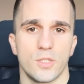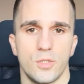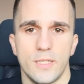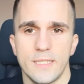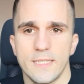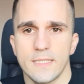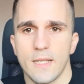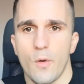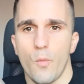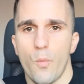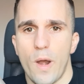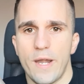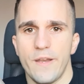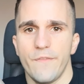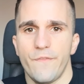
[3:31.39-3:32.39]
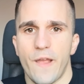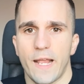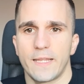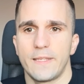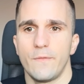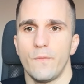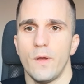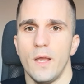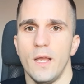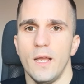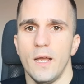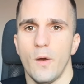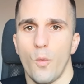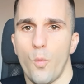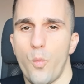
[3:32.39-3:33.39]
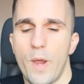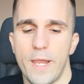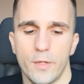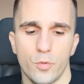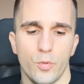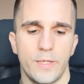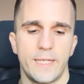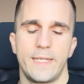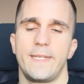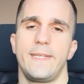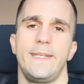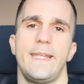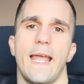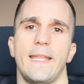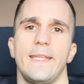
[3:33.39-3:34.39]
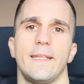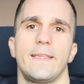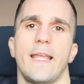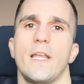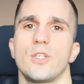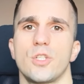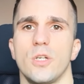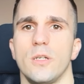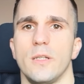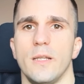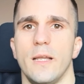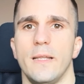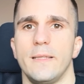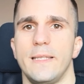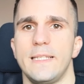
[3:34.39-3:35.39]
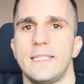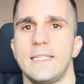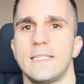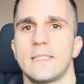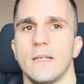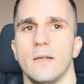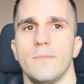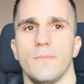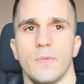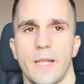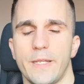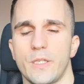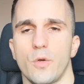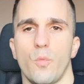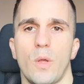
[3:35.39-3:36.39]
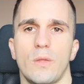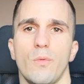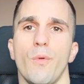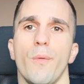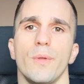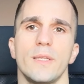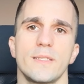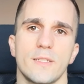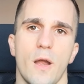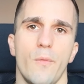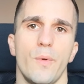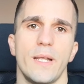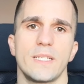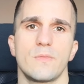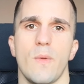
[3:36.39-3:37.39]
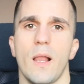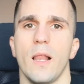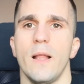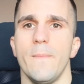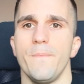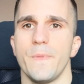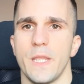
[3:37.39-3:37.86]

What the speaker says: So this is a very effective way to get the attention, and this is later what we will discover as well.